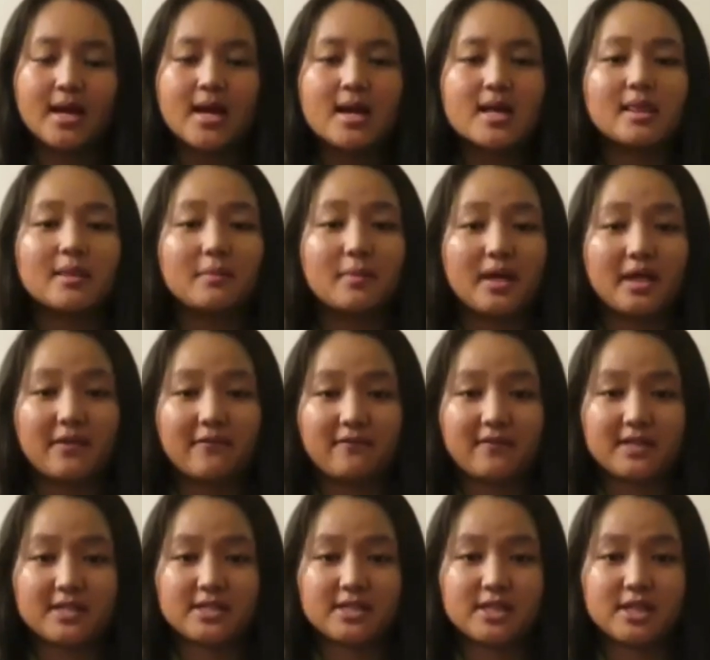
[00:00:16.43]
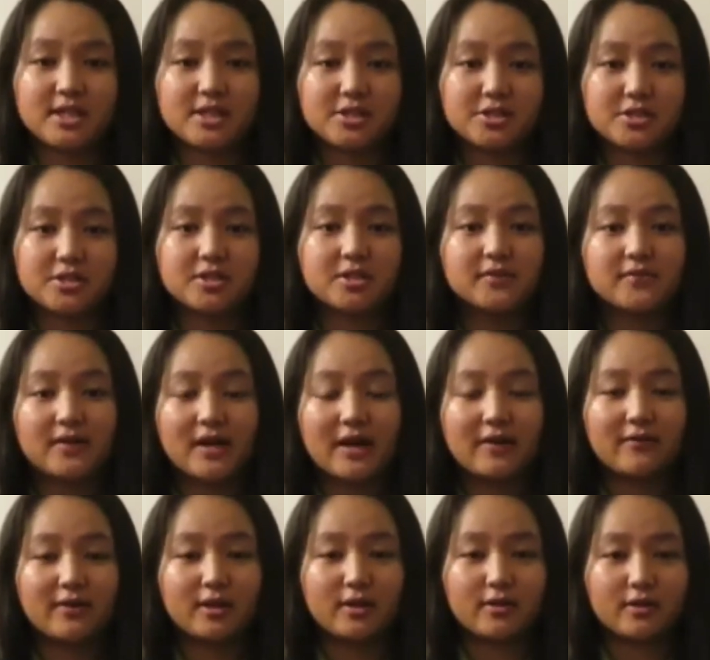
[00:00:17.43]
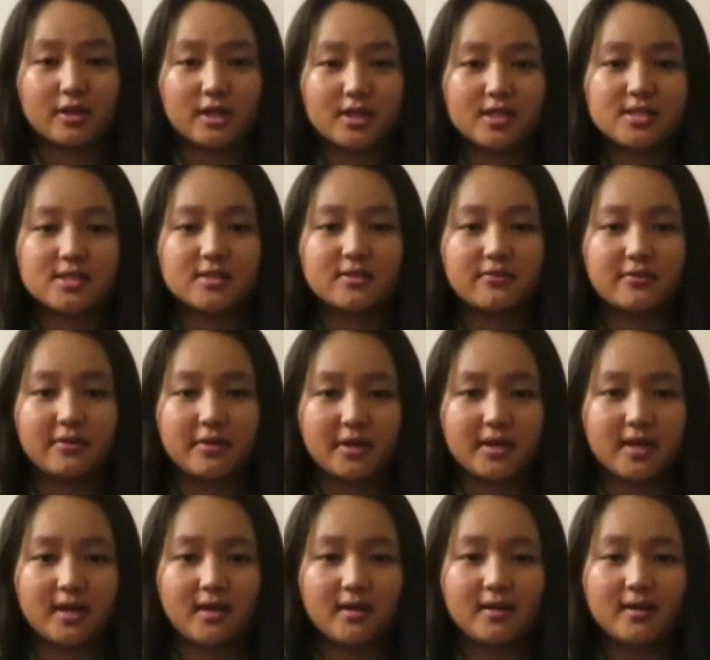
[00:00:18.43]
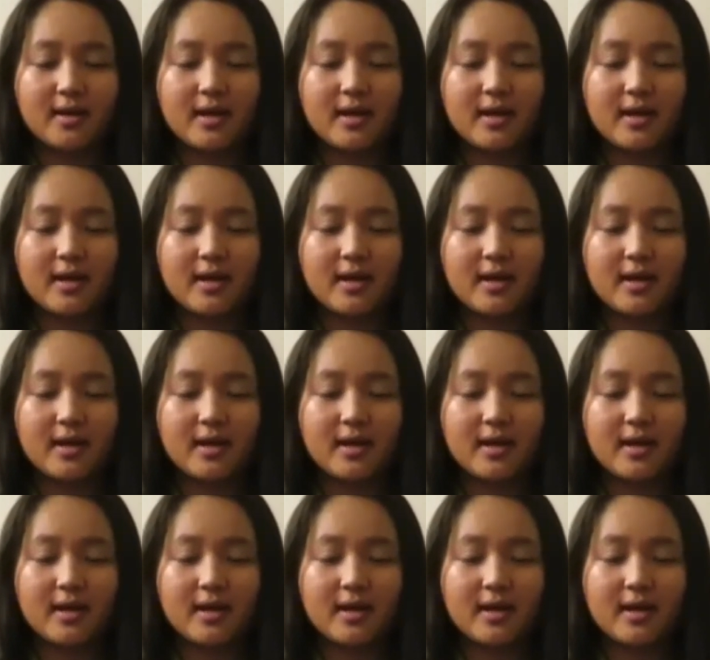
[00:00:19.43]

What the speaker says: the manifestation of our Lokeshwara,